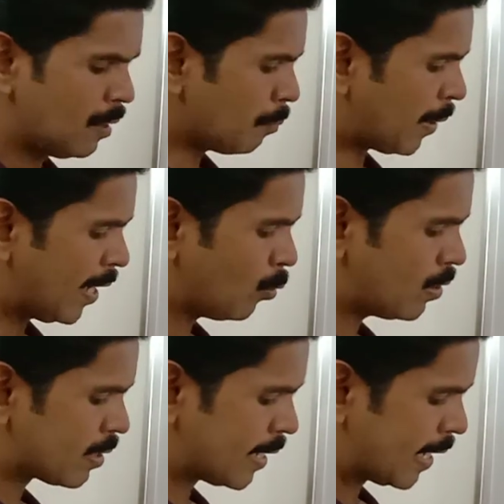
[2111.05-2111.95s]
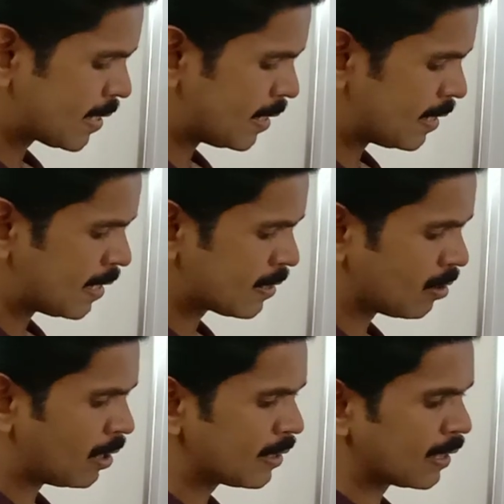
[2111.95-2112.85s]
by one reaction that is
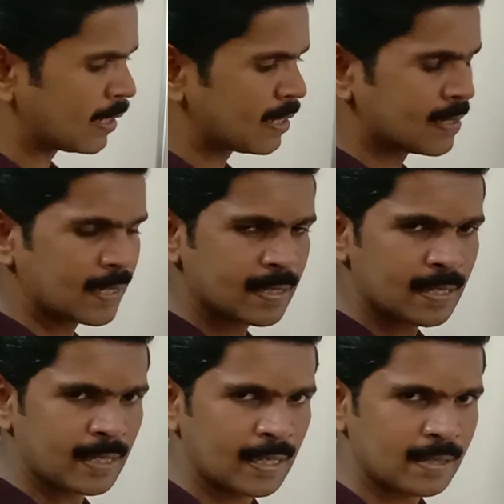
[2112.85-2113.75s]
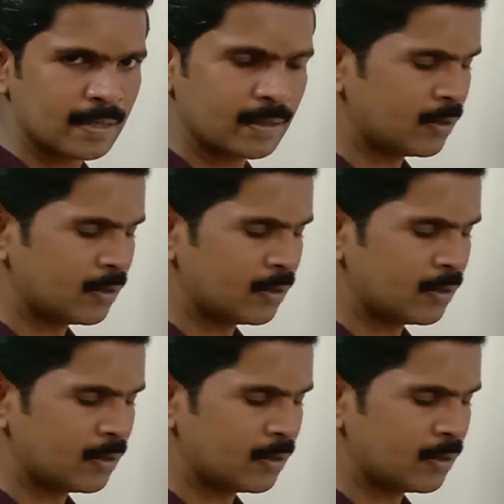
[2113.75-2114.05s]
called condensation reaction.